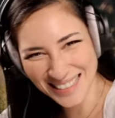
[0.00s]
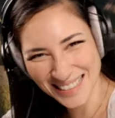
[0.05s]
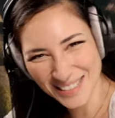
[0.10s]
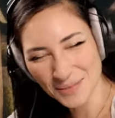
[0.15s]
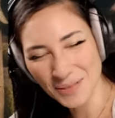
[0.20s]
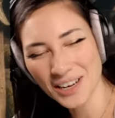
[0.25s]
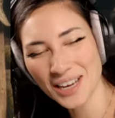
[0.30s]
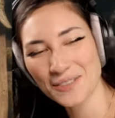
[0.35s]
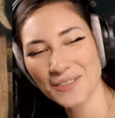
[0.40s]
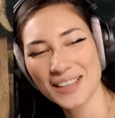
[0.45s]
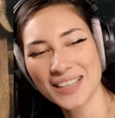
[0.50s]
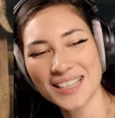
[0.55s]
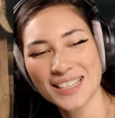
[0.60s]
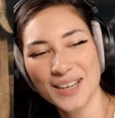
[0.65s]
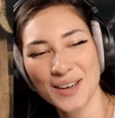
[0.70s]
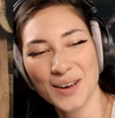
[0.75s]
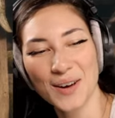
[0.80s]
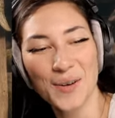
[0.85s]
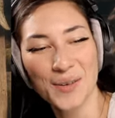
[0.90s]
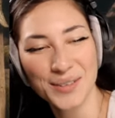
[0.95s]
We're giving this a
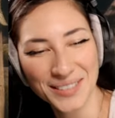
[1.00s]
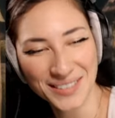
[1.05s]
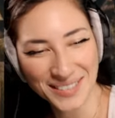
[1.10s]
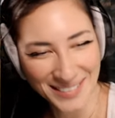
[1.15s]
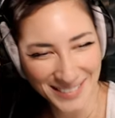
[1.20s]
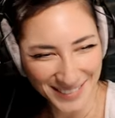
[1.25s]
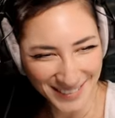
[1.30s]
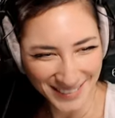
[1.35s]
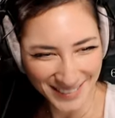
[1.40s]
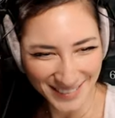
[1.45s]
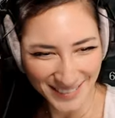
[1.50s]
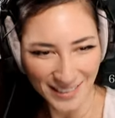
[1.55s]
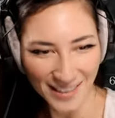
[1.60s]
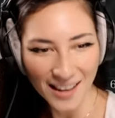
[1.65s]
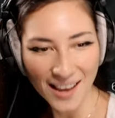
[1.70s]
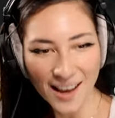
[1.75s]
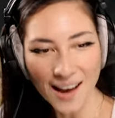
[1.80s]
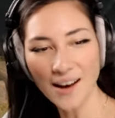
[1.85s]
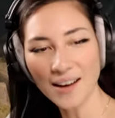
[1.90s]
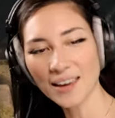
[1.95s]
go.
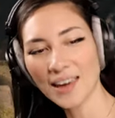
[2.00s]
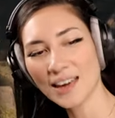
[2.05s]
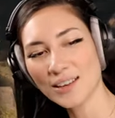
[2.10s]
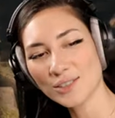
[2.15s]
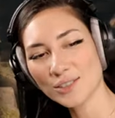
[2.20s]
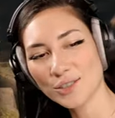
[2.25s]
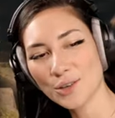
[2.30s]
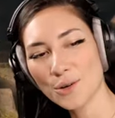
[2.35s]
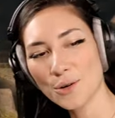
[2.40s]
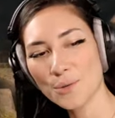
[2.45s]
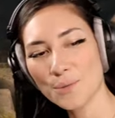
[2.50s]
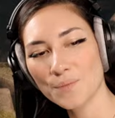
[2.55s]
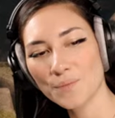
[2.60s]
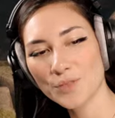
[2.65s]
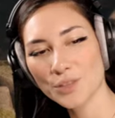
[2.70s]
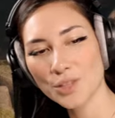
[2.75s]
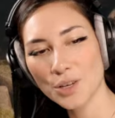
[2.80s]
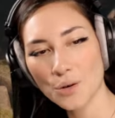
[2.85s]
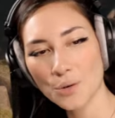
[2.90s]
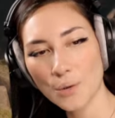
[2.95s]
Okay, so
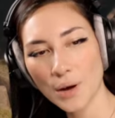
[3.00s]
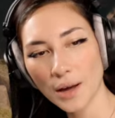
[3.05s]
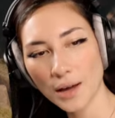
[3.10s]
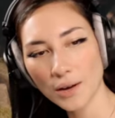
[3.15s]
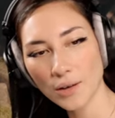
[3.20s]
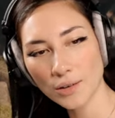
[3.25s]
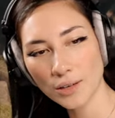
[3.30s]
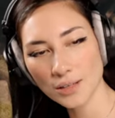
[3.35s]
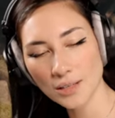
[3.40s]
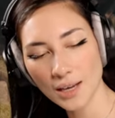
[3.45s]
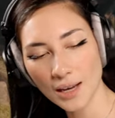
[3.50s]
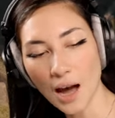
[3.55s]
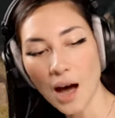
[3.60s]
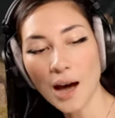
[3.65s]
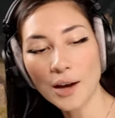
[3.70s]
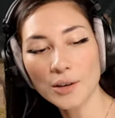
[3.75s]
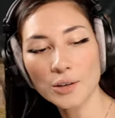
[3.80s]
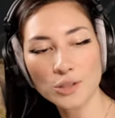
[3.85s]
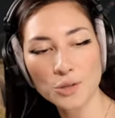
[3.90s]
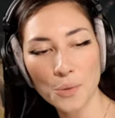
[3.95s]
so hang on a sec. Ah, oh,
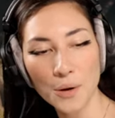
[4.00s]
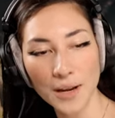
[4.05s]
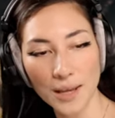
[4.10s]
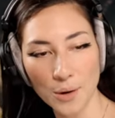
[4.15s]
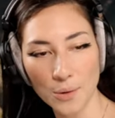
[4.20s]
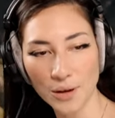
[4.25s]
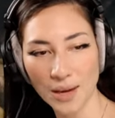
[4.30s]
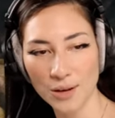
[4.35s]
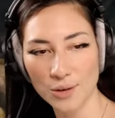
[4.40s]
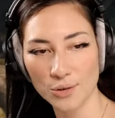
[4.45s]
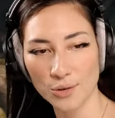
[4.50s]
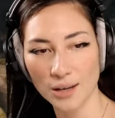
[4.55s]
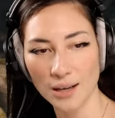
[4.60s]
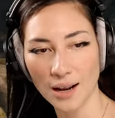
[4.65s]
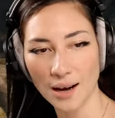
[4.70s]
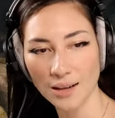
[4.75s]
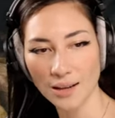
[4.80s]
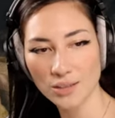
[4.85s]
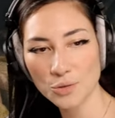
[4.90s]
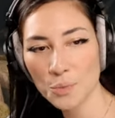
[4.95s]
you're 20. Okay, good.
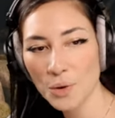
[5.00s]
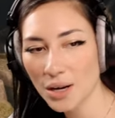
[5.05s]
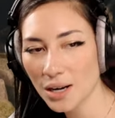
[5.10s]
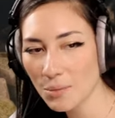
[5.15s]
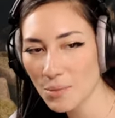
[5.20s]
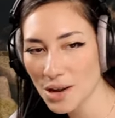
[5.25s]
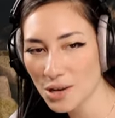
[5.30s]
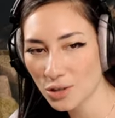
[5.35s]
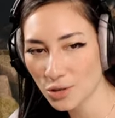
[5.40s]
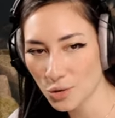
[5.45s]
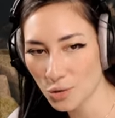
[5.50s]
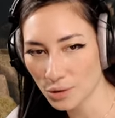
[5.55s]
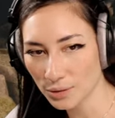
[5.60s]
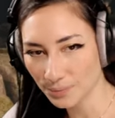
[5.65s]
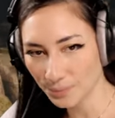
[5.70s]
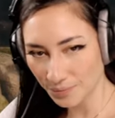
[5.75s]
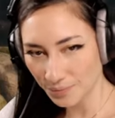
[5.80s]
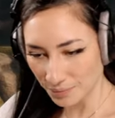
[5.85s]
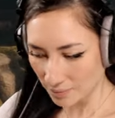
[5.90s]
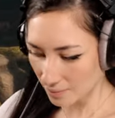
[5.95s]
I just wanted to make sure.
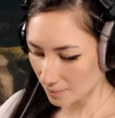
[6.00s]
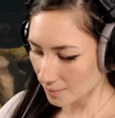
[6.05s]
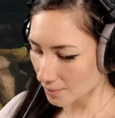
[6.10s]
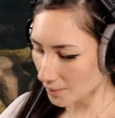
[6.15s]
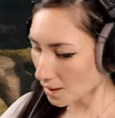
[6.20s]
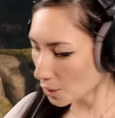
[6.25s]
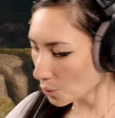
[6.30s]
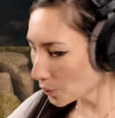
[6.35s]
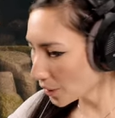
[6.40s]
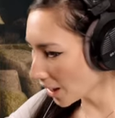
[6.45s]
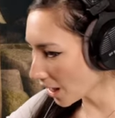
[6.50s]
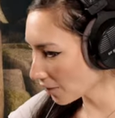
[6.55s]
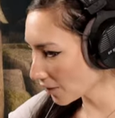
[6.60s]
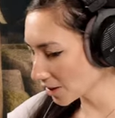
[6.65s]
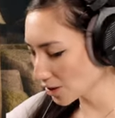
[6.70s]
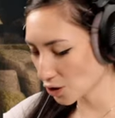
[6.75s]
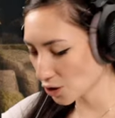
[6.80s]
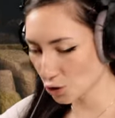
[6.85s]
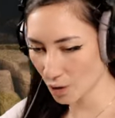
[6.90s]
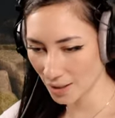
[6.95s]
We have a
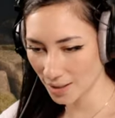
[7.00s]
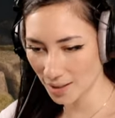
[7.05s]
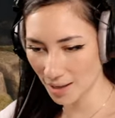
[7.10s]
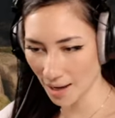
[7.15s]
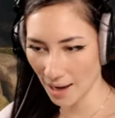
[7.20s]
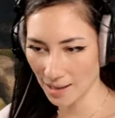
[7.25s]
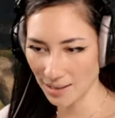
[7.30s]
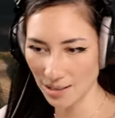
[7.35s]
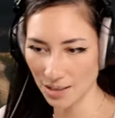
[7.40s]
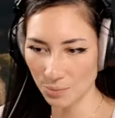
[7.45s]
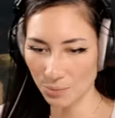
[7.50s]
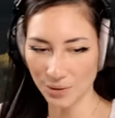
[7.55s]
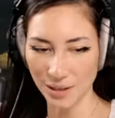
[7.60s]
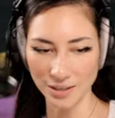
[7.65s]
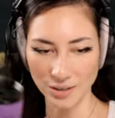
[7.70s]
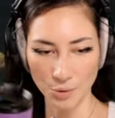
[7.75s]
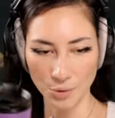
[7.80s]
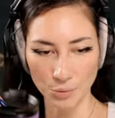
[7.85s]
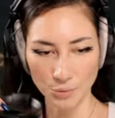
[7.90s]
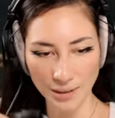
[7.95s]
strict 18 plus
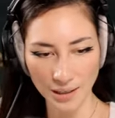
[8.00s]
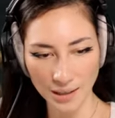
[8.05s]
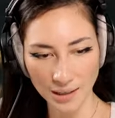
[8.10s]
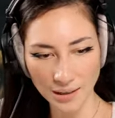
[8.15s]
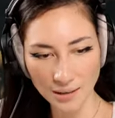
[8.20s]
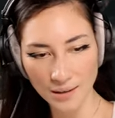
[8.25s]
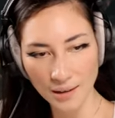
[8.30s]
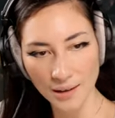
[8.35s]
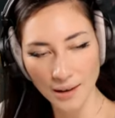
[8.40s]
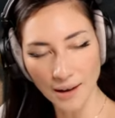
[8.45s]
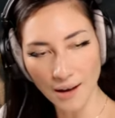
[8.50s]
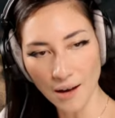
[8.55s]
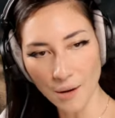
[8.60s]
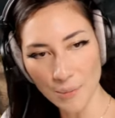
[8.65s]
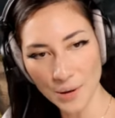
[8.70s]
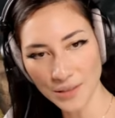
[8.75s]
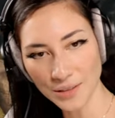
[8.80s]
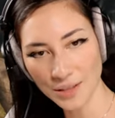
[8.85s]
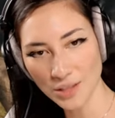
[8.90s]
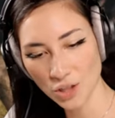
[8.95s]
only um,
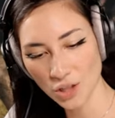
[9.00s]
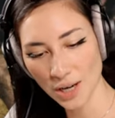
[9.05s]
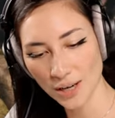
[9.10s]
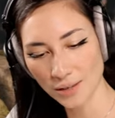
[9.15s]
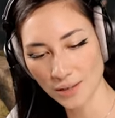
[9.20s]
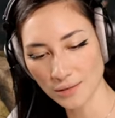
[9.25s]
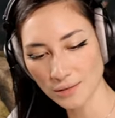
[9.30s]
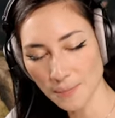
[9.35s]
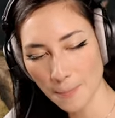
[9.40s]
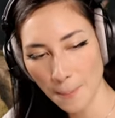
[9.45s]
in this channel.